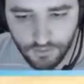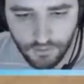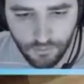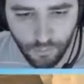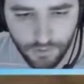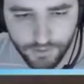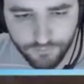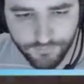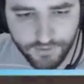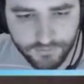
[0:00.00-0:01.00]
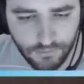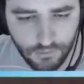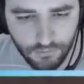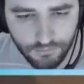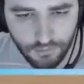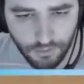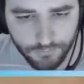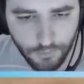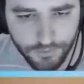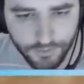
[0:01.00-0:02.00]
One way I think it's cool, you go
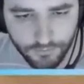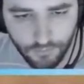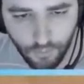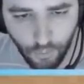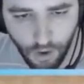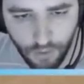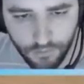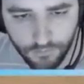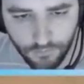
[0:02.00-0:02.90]
come here, walk